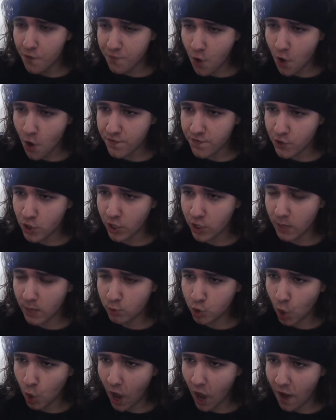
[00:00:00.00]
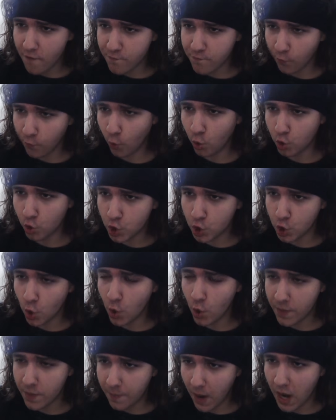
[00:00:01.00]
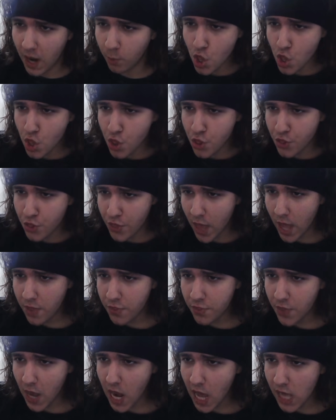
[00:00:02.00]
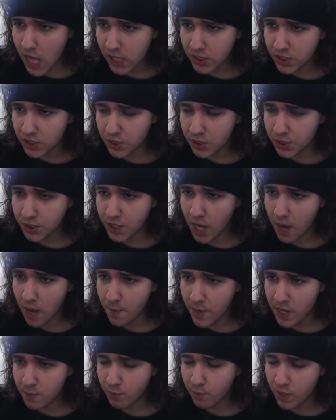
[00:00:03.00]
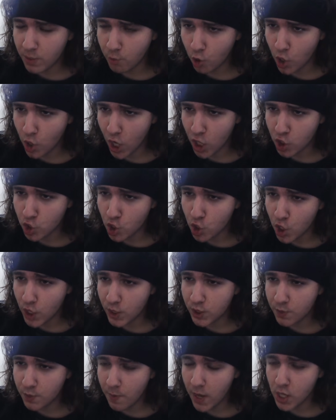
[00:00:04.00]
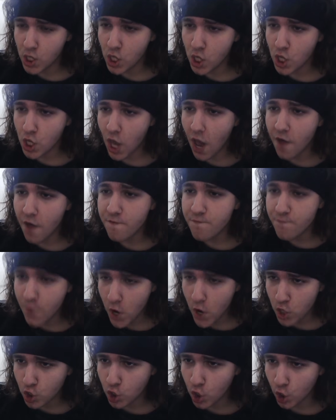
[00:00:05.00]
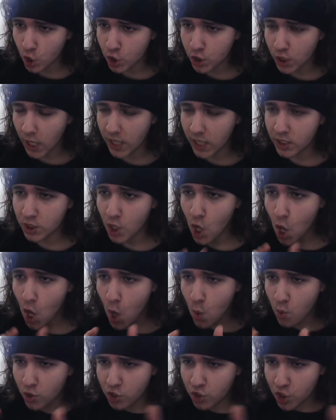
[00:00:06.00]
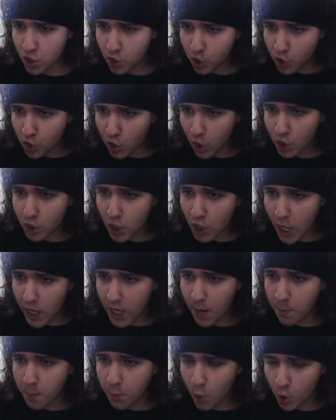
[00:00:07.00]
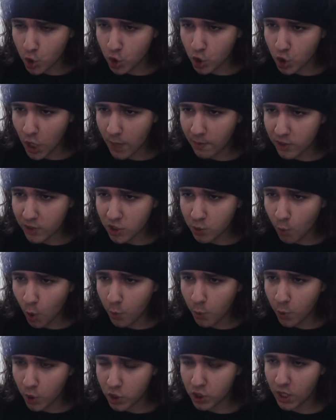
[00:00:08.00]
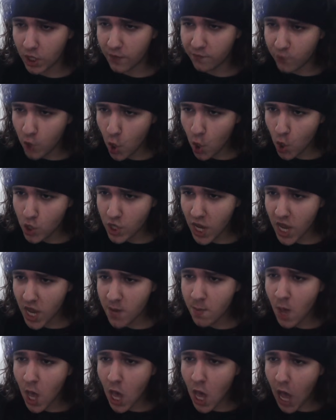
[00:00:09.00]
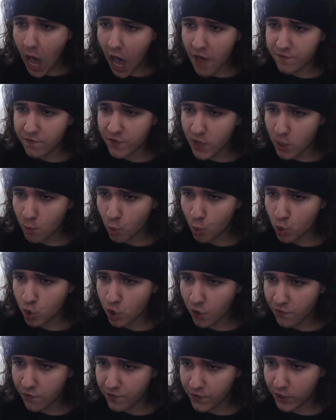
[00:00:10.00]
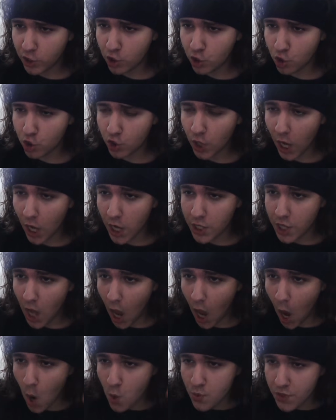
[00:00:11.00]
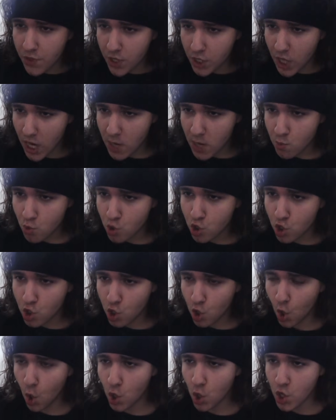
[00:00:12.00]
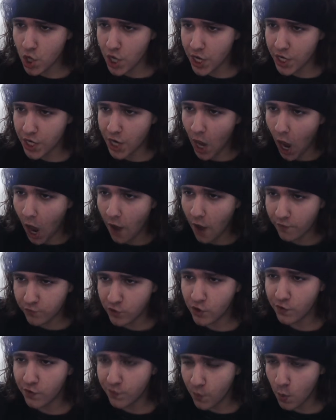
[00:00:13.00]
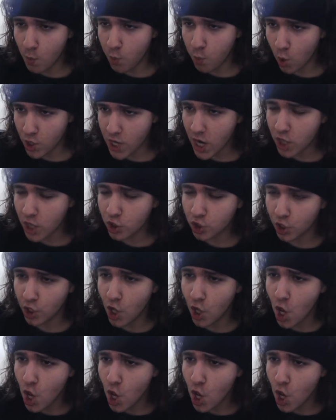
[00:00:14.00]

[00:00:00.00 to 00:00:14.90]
every video game, so a full story pipeline. Then the last step in pre-production is making a vertical slice, which is just like a prototype, a small prototype for your game, having most of features and how the game would look in after full production.